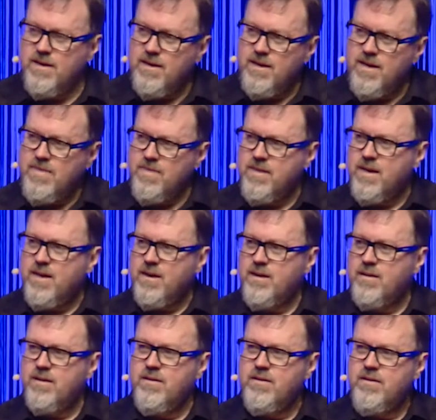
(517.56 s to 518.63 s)
And
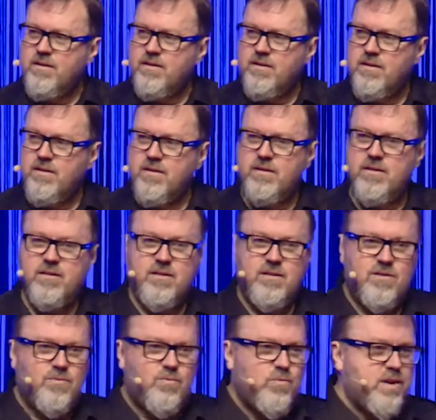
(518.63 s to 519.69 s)
then
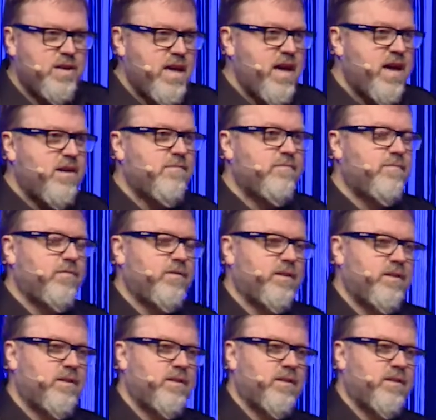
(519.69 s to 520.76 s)
we have
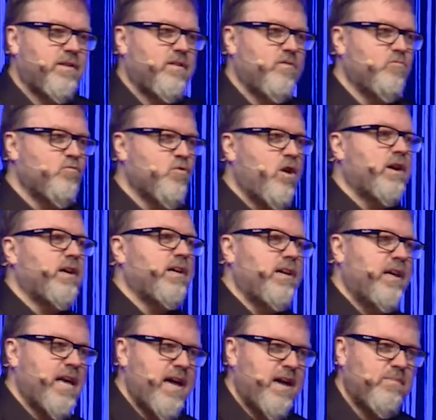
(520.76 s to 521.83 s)
Rocket
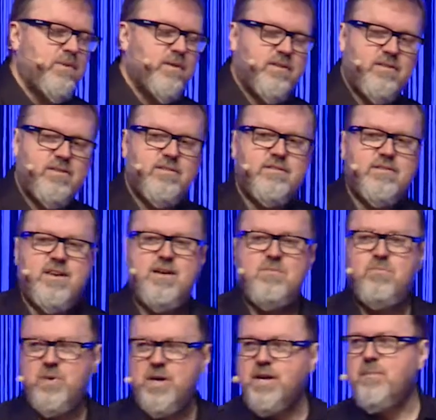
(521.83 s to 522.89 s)
Lab
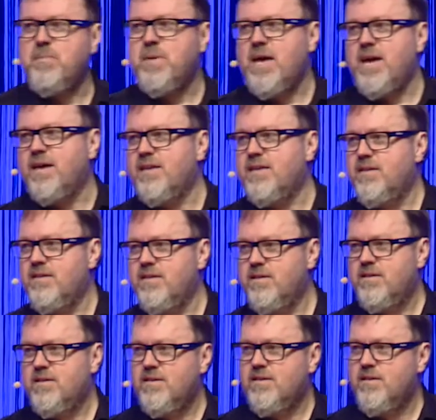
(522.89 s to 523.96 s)
and Peter Beck.
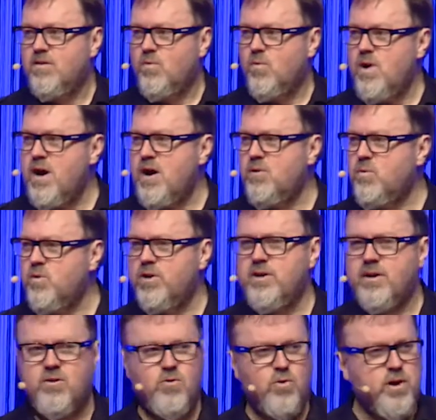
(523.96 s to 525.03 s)
Wow, what an
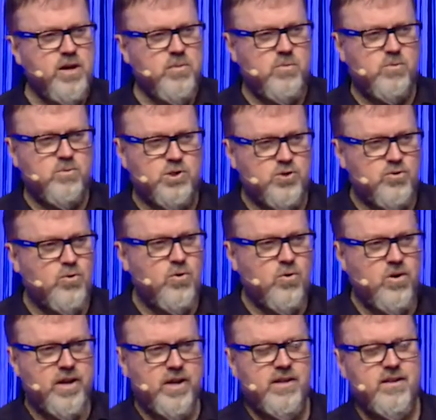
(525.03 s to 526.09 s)
incredible
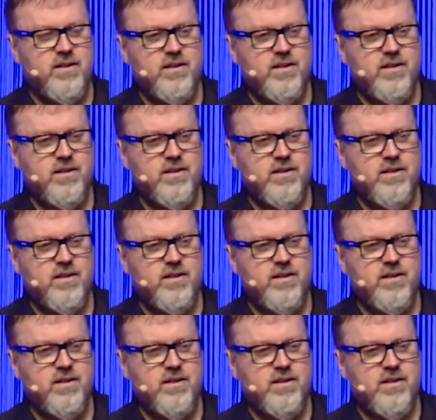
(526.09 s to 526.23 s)
story.